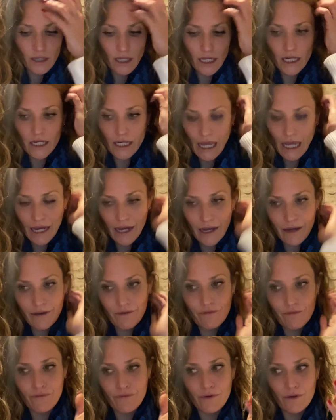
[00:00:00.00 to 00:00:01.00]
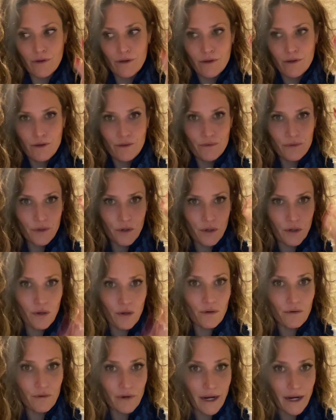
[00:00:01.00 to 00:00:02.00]
and have the
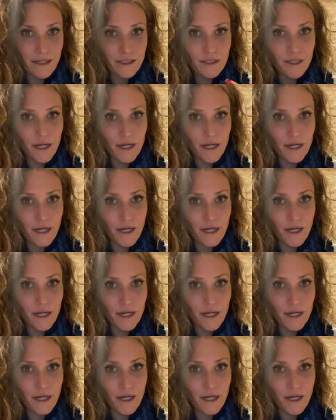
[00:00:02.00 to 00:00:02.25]
correct